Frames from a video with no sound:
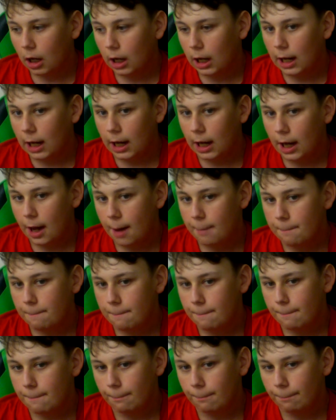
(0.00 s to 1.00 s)

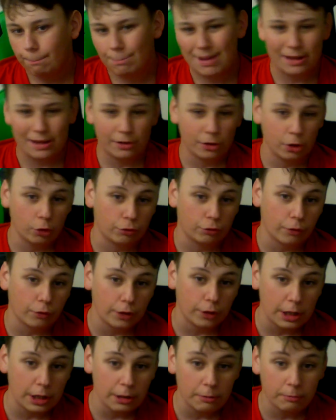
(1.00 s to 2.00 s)
bit of news for
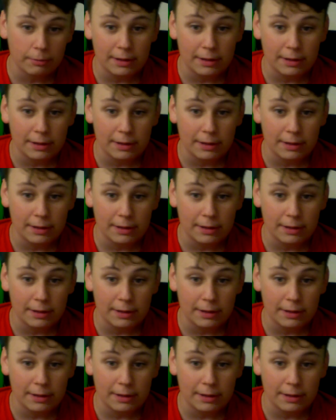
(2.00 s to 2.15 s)
you.